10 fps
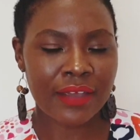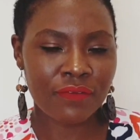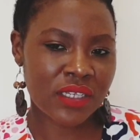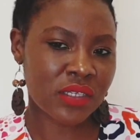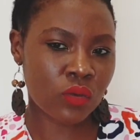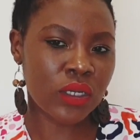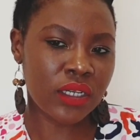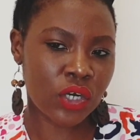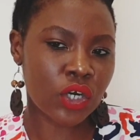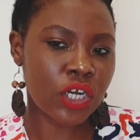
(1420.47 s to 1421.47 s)
Faces will
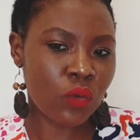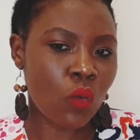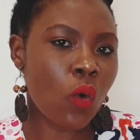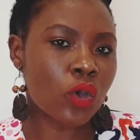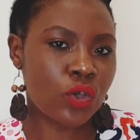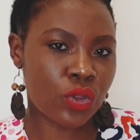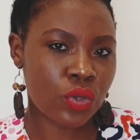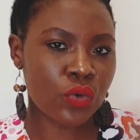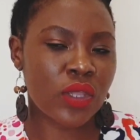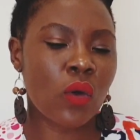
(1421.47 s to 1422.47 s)
literally walk you
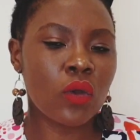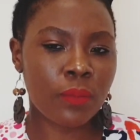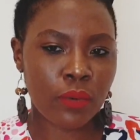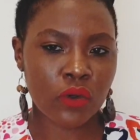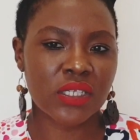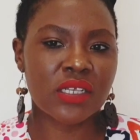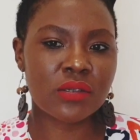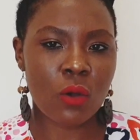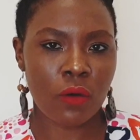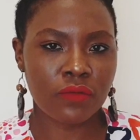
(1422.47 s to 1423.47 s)
through the whole process
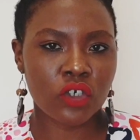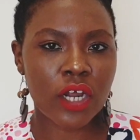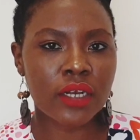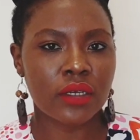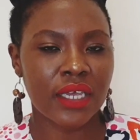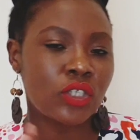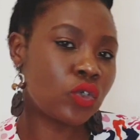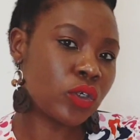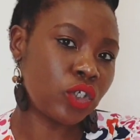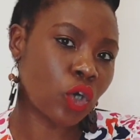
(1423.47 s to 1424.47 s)
of trying to get
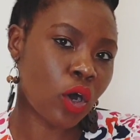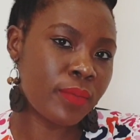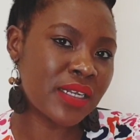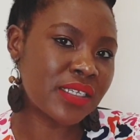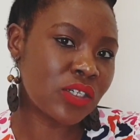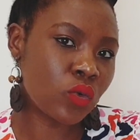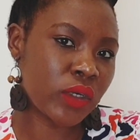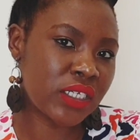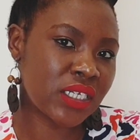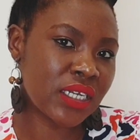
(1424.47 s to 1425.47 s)
you a job and
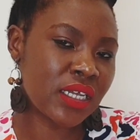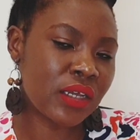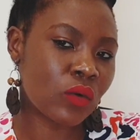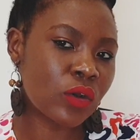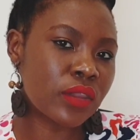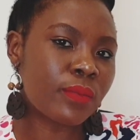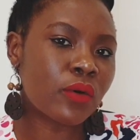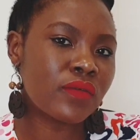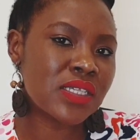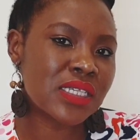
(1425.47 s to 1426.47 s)
situated in one of the
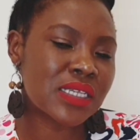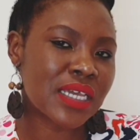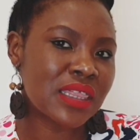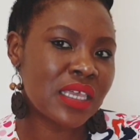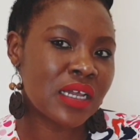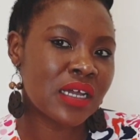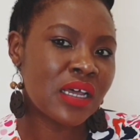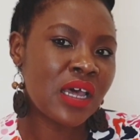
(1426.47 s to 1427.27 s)
provinces, I think,